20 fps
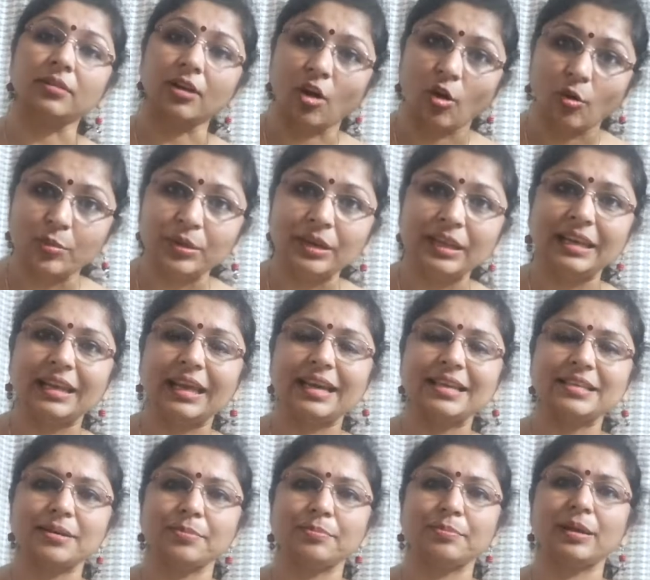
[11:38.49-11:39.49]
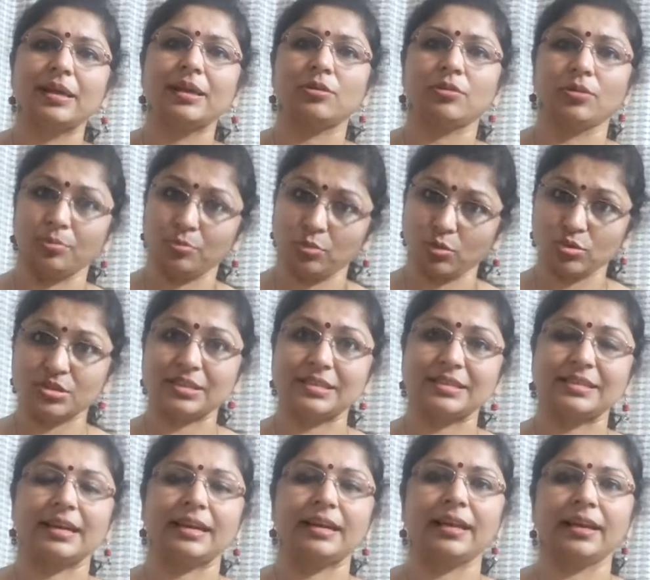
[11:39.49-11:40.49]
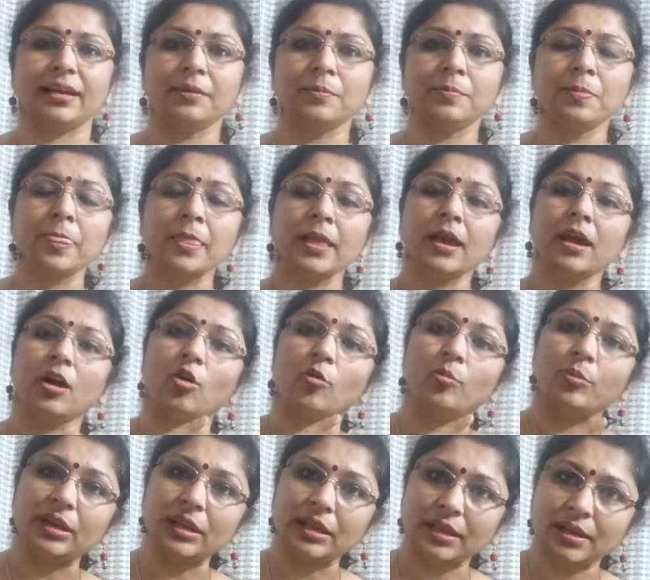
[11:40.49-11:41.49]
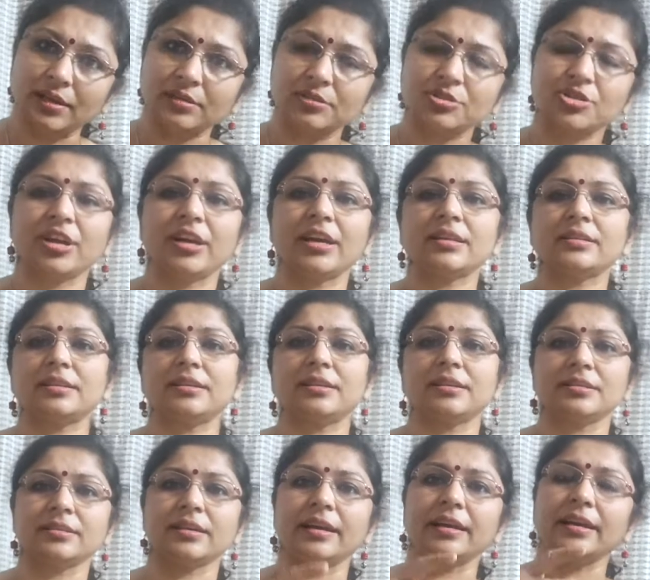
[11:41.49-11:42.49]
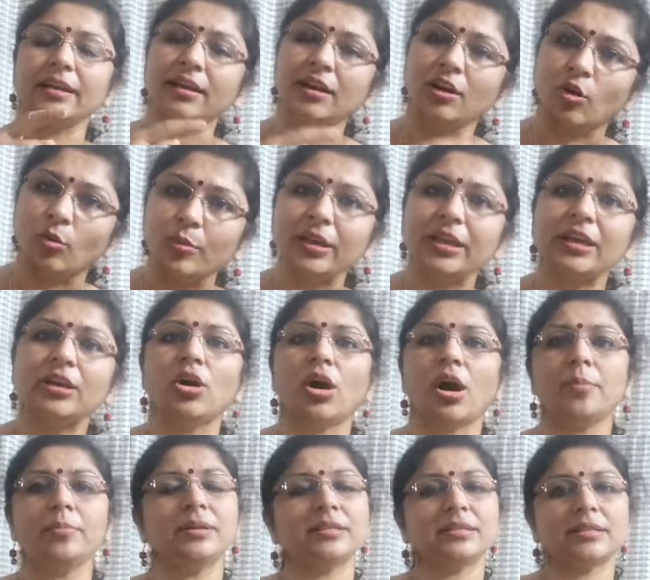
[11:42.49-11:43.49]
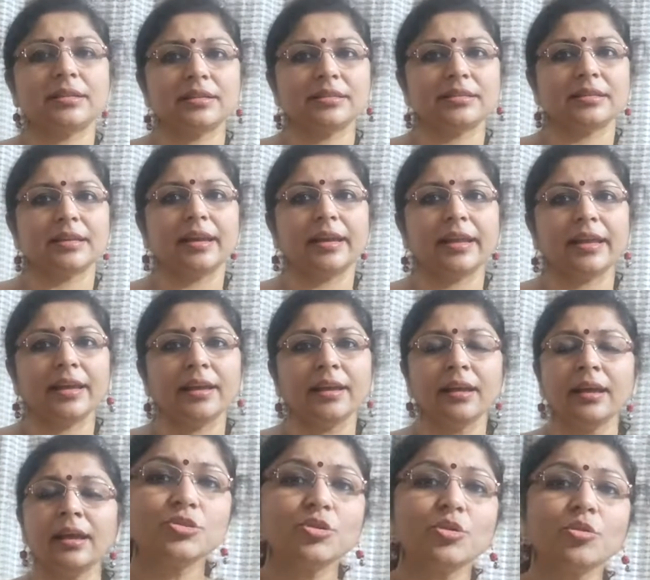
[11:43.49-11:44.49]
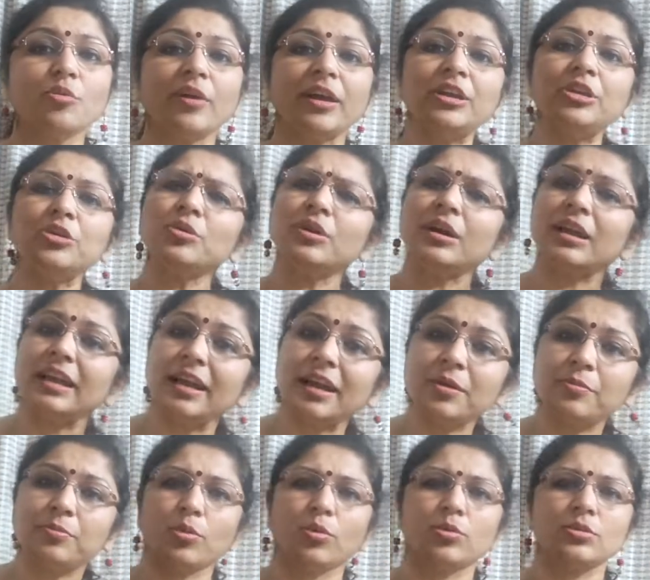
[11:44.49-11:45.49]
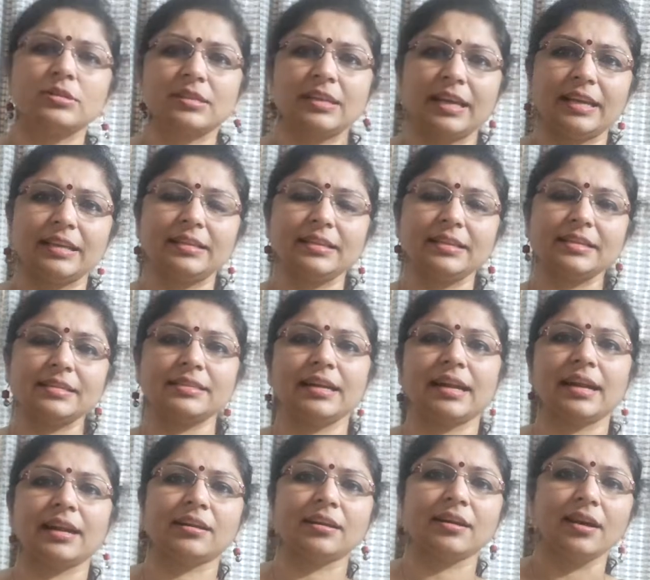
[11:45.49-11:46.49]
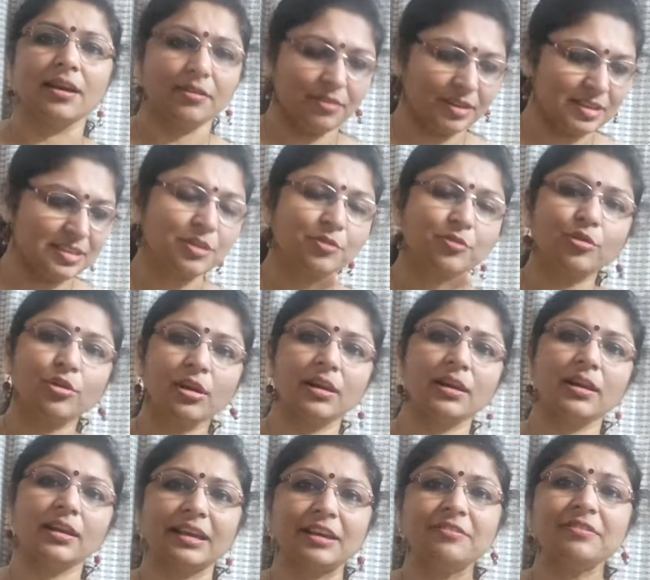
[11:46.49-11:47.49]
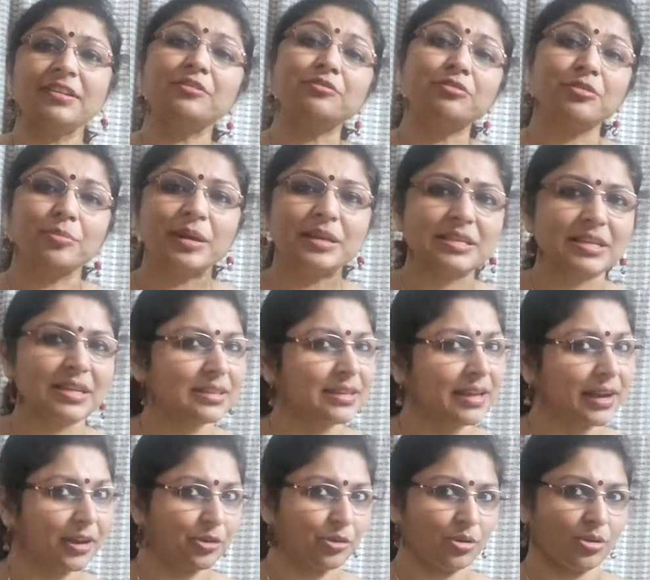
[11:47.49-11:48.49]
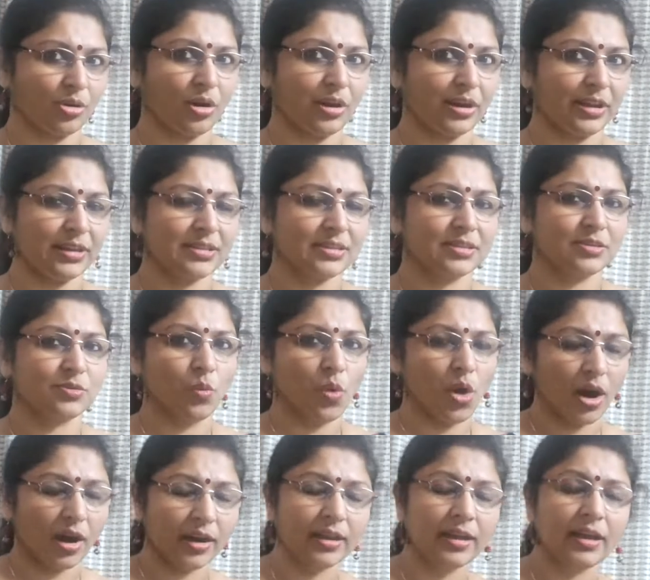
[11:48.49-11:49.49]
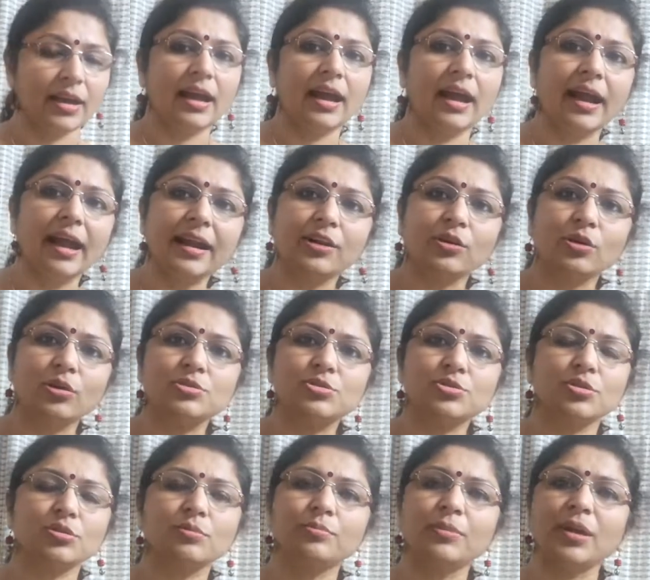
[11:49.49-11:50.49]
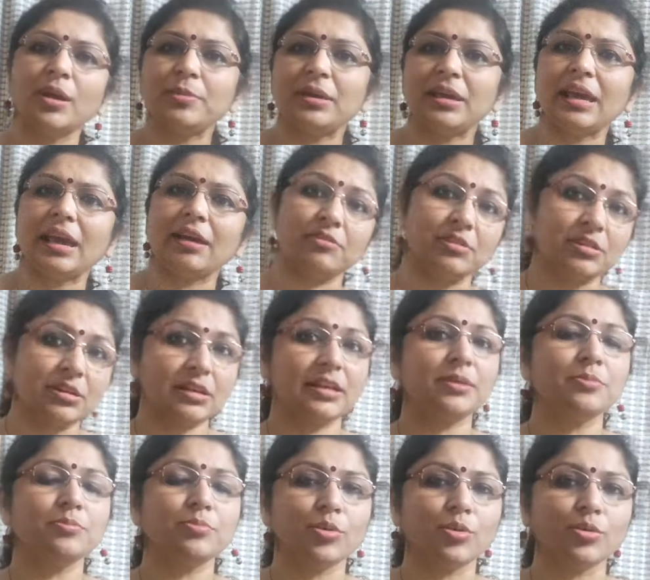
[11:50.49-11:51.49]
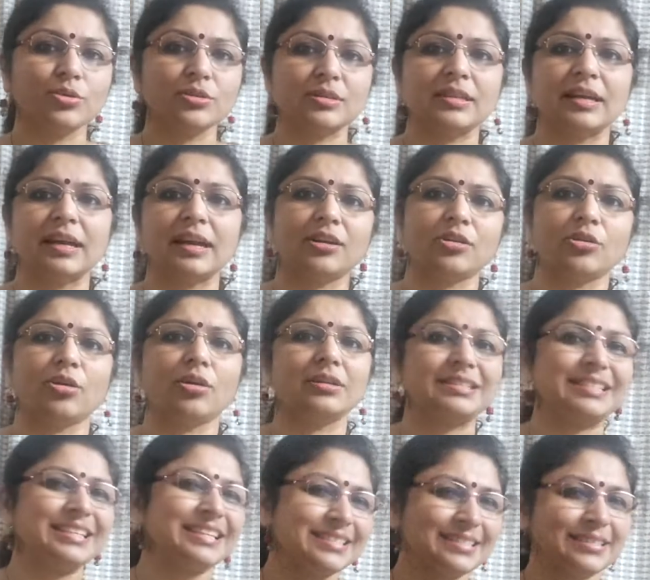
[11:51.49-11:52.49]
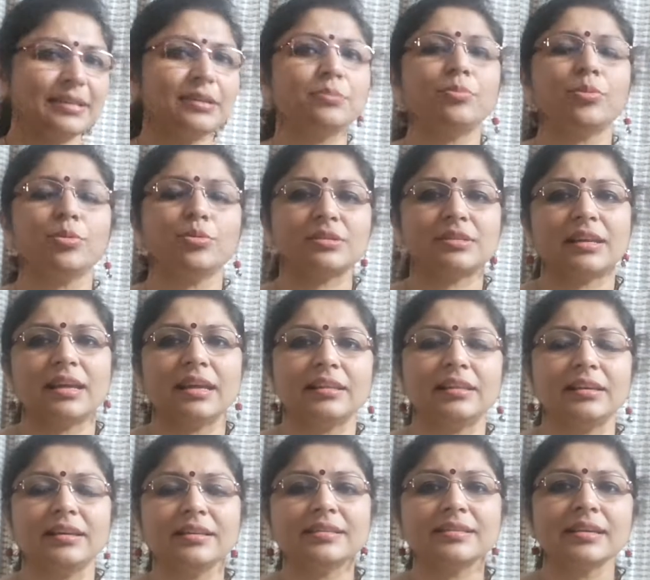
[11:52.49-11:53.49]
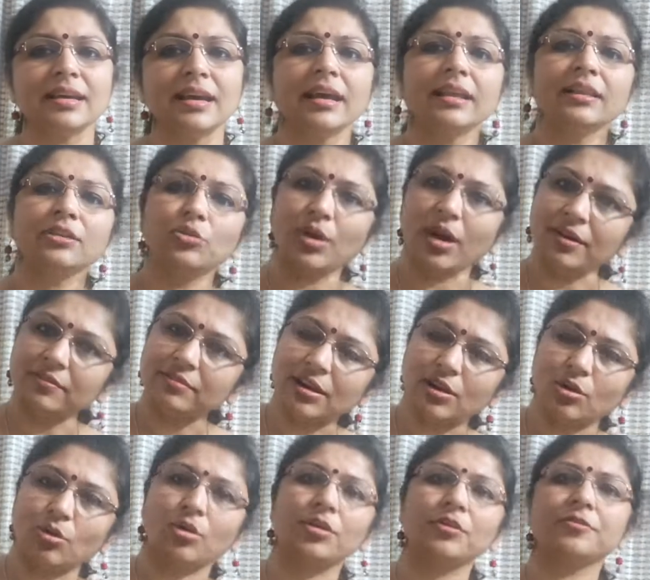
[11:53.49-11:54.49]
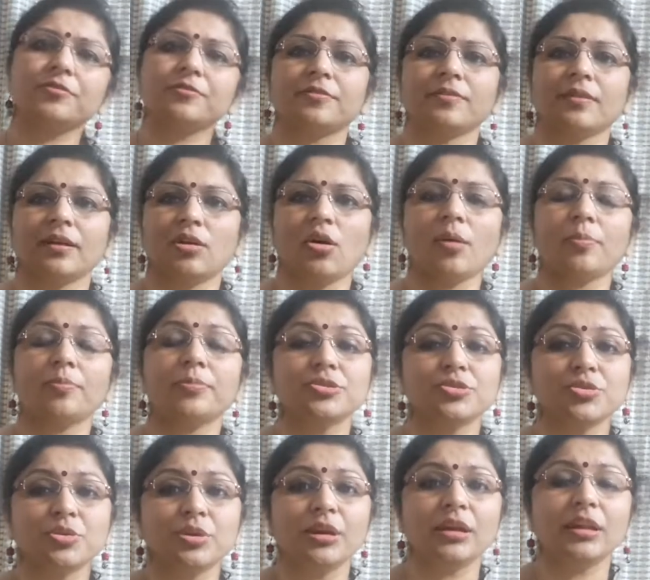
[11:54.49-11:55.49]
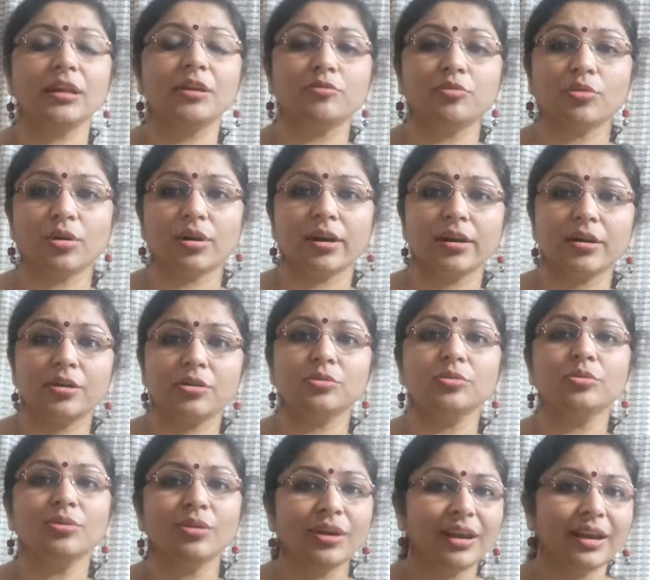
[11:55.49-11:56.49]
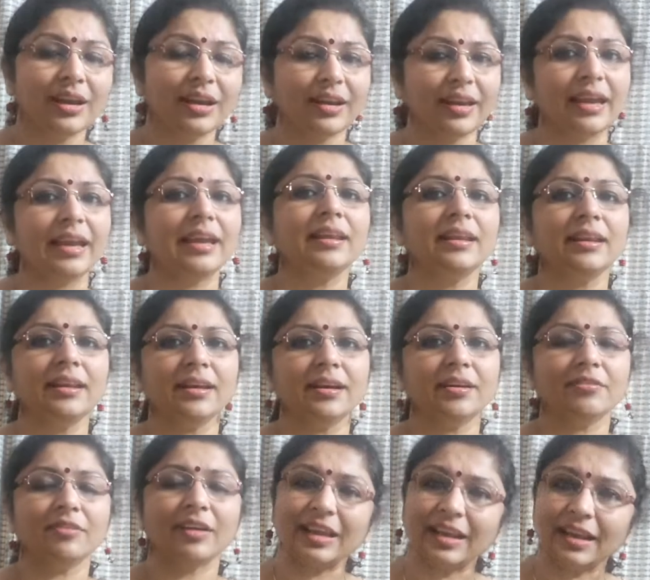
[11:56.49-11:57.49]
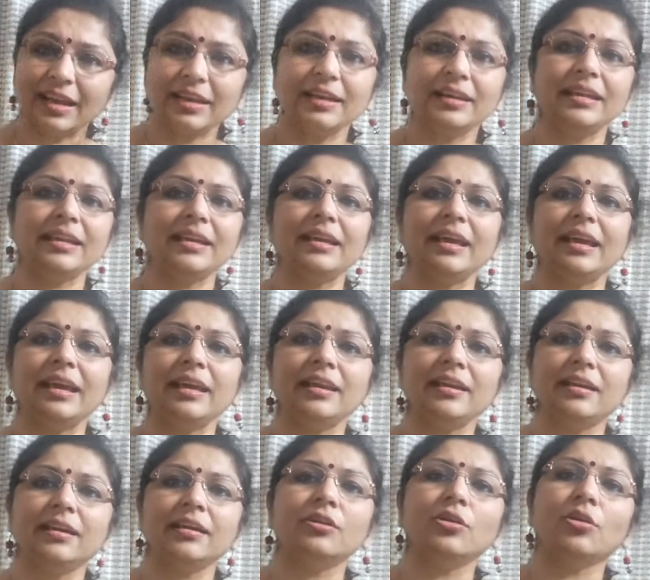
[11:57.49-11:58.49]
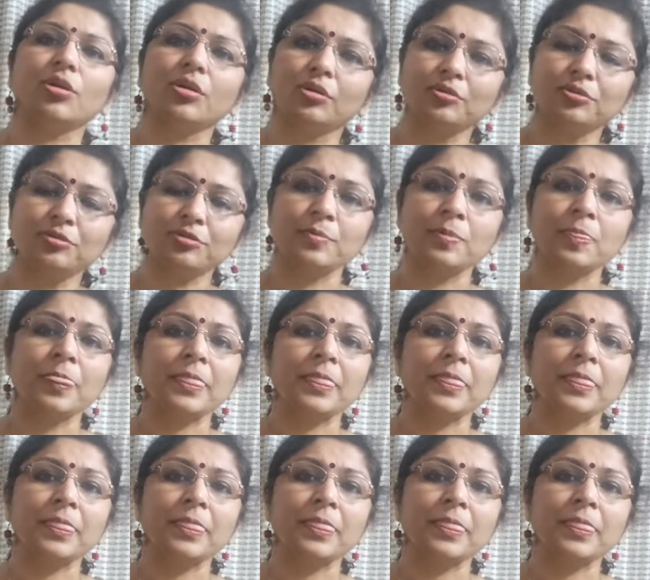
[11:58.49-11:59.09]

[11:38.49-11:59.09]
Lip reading: How many likes a page or post is getting, how many shares it is getting, how many comments it is getting. So when you create posts like this, that first of all give information that your audience want, and also maybe evergreen posts that, or seasonal posts like this, you have a lot of opportunity for it to gain virality, gain a lot of